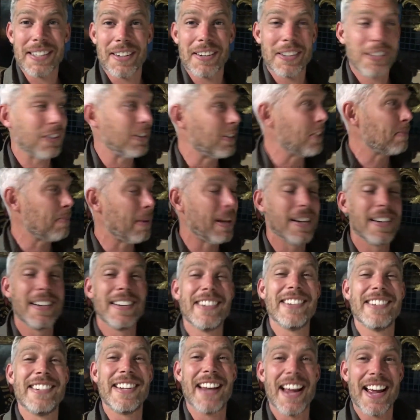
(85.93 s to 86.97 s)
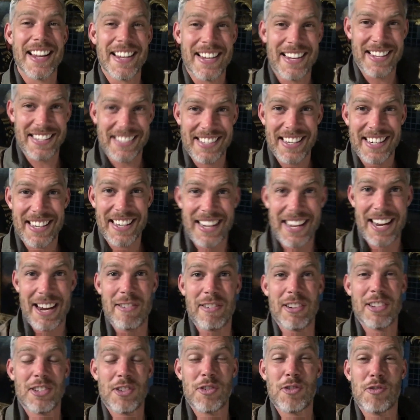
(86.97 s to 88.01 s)
I could spend days in here.
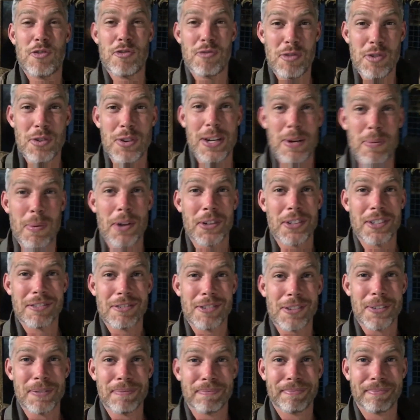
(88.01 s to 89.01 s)
It's truly wonderful.